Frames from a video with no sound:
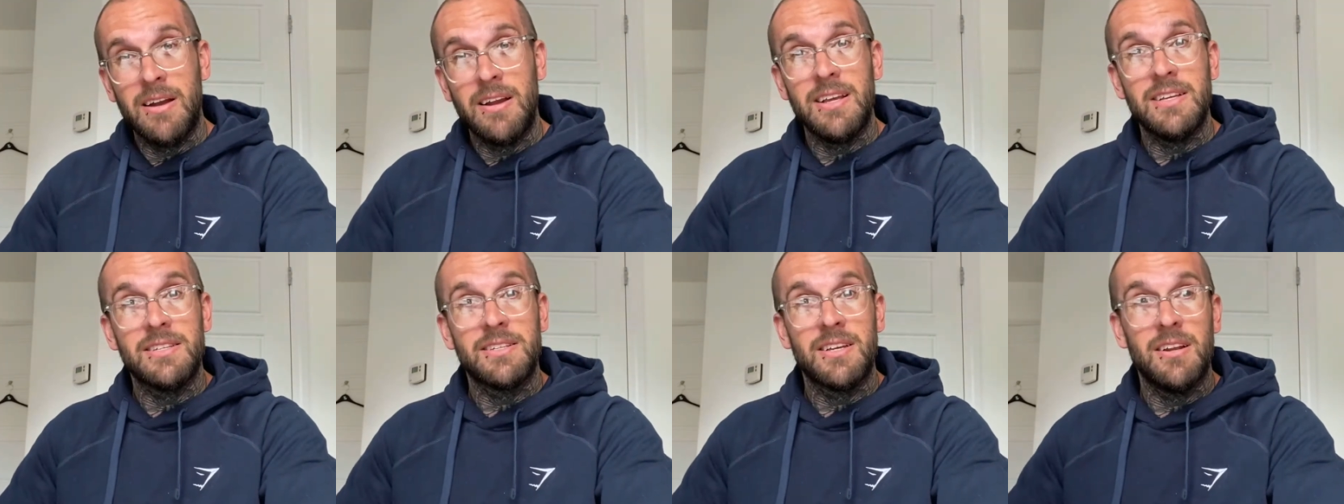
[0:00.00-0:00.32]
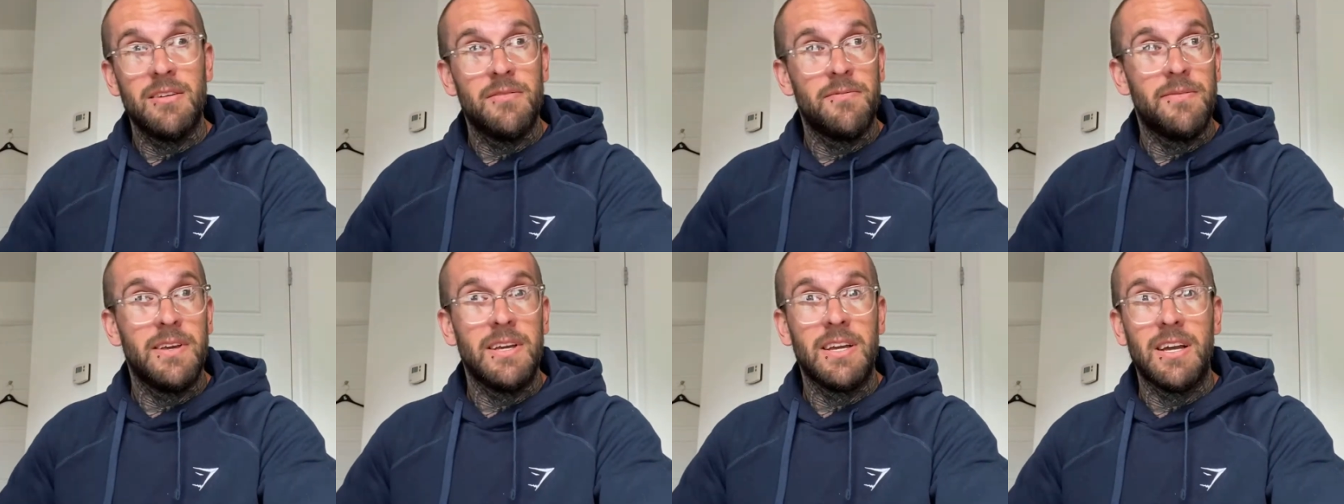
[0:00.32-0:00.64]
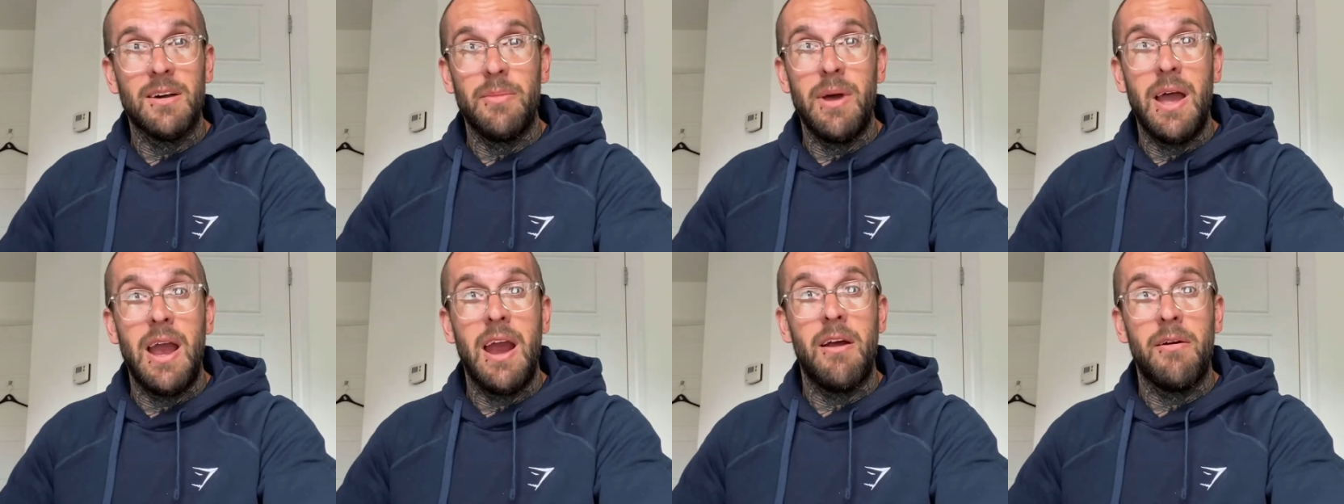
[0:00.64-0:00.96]
He's going to think
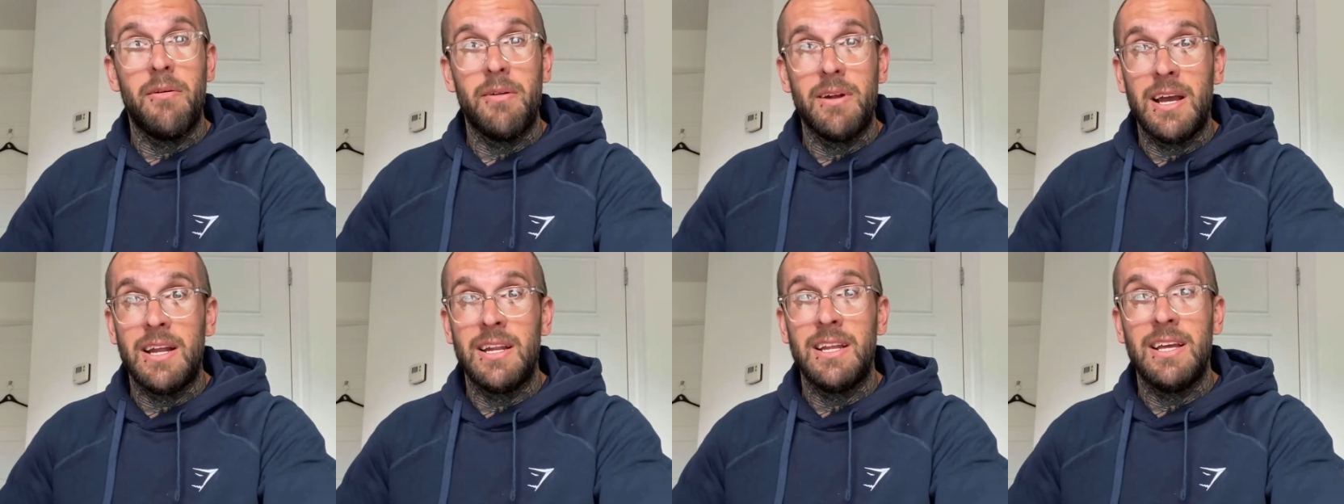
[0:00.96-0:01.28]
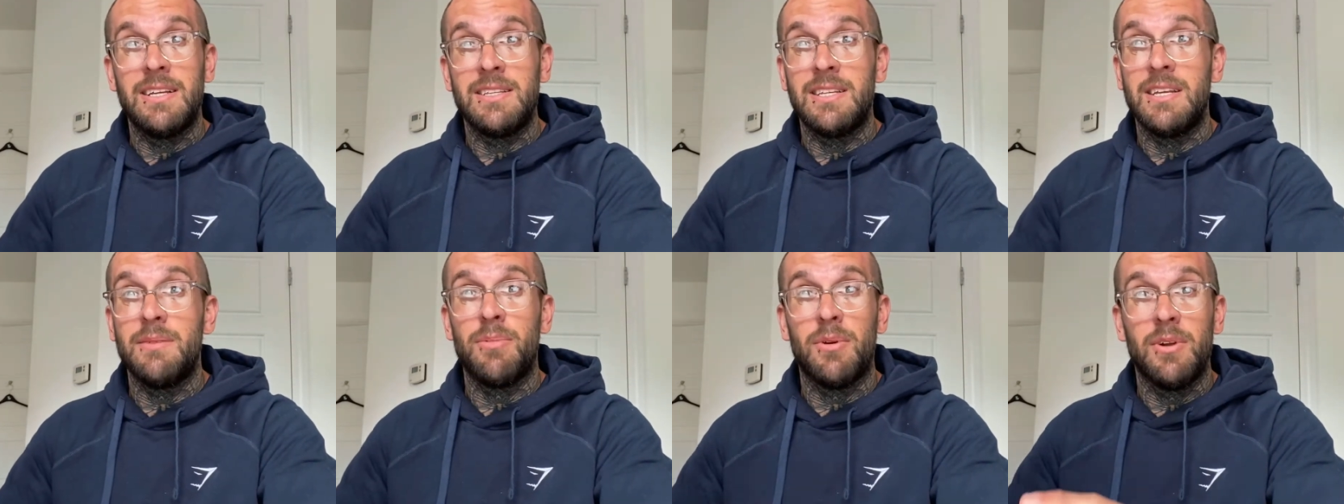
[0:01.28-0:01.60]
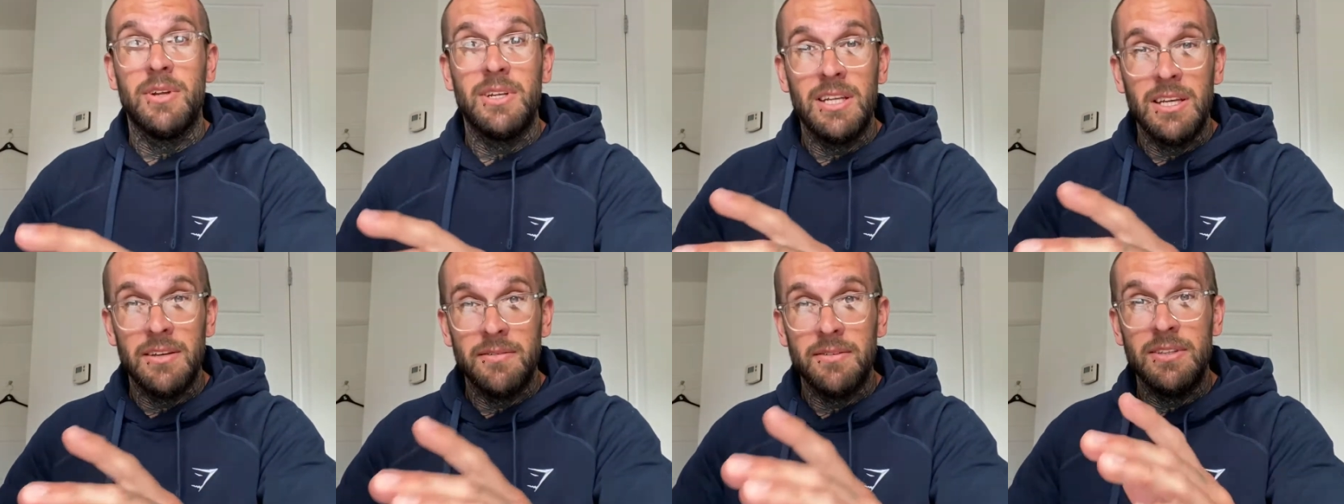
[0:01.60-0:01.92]
I'm a heroin addict. He
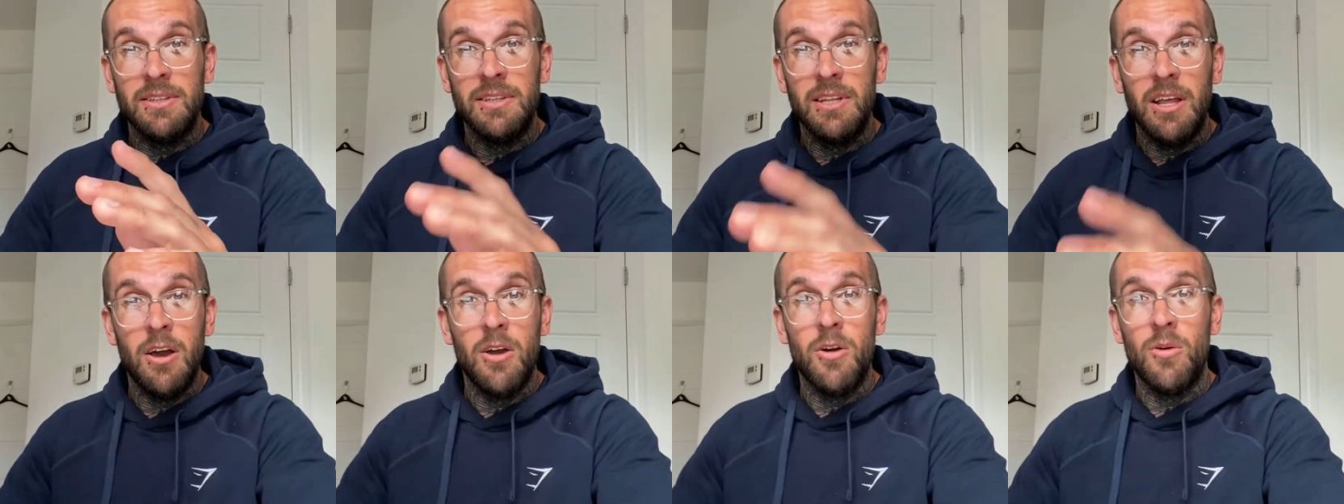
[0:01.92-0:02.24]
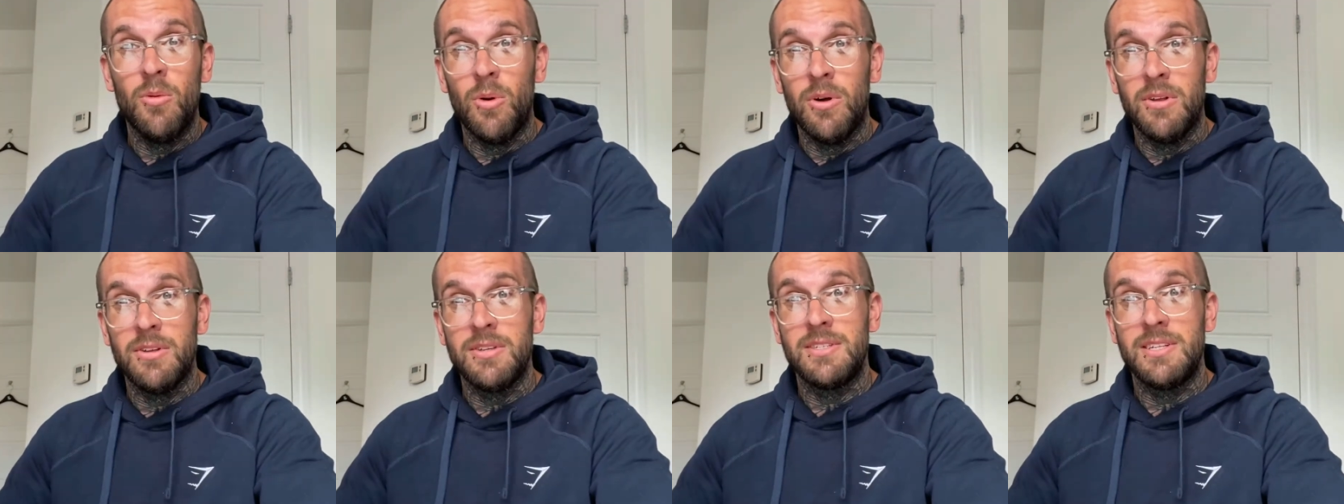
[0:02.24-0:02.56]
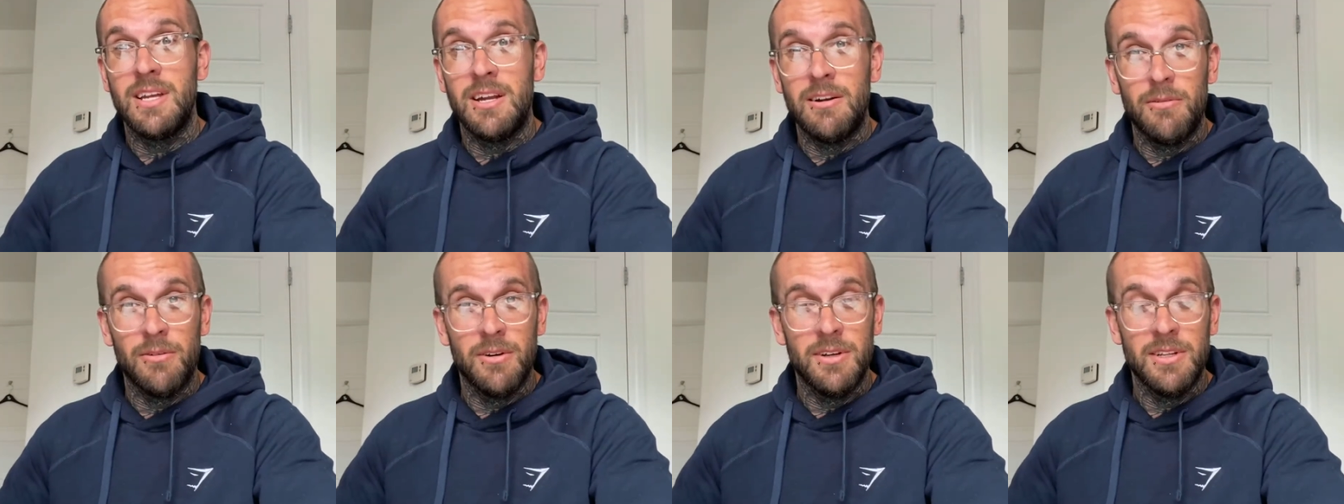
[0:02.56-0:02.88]
probably didn't even know what
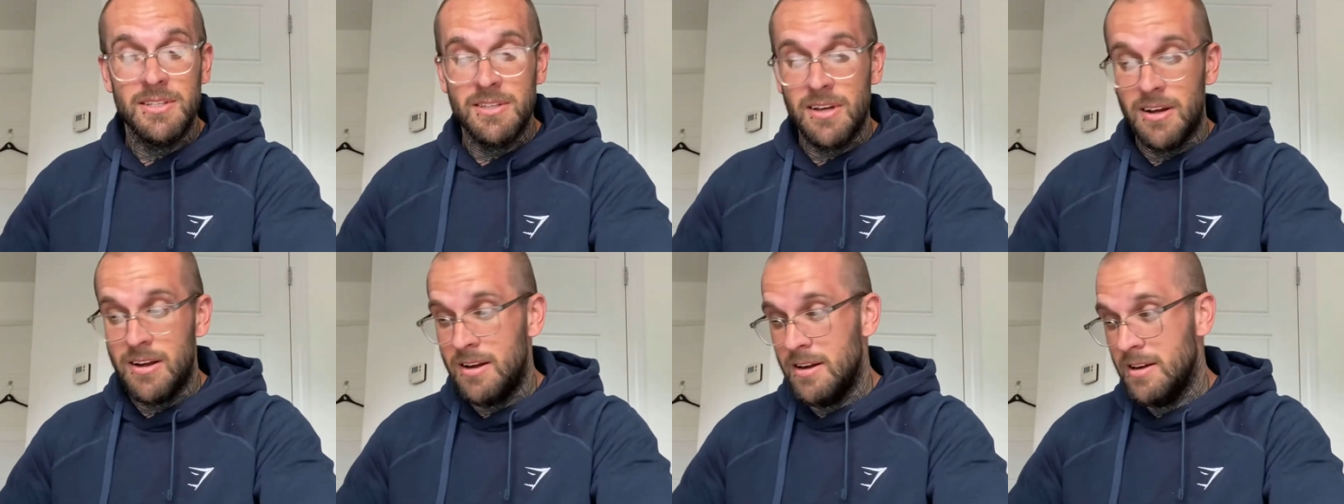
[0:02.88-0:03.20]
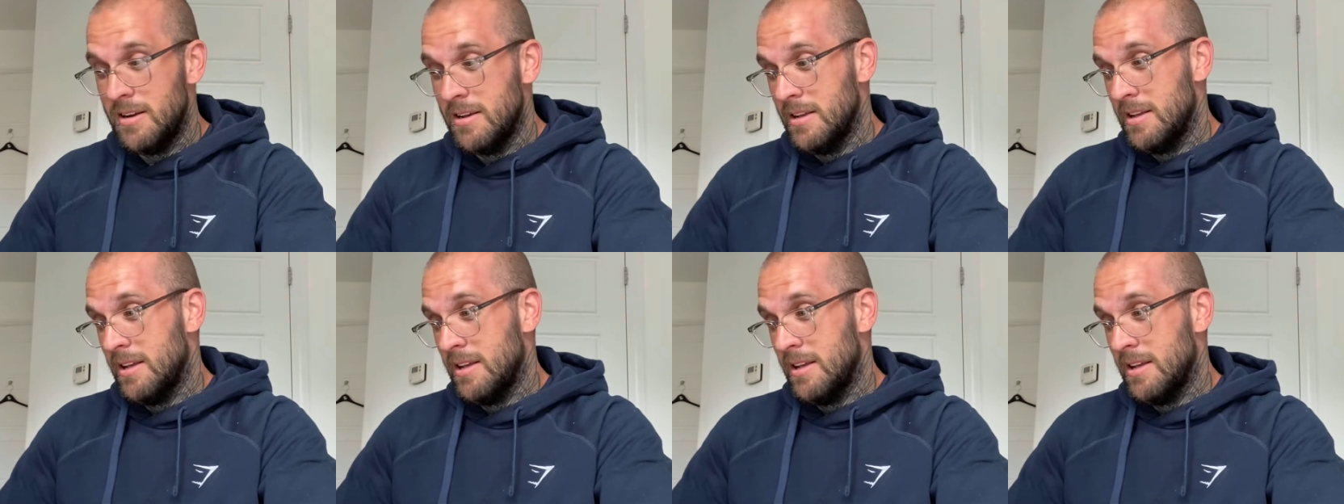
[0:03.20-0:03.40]
steroids are.